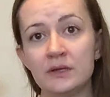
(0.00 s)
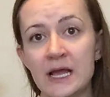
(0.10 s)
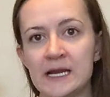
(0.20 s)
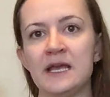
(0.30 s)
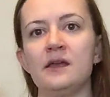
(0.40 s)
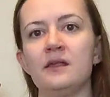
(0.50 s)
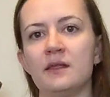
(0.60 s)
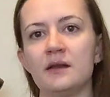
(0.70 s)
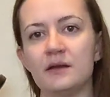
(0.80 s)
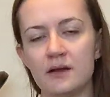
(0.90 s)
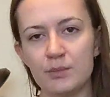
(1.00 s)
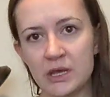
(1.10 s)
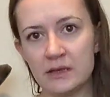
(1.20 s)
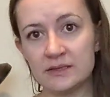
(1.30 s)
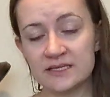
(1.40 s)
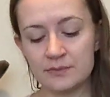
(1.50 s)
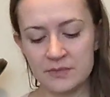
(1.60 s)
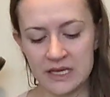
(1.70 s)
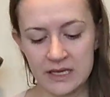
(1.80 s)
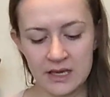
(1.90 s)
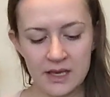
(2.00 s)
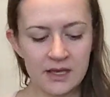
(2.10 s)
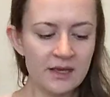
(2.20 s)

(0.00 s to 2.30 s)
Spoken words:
lining that appeal to me.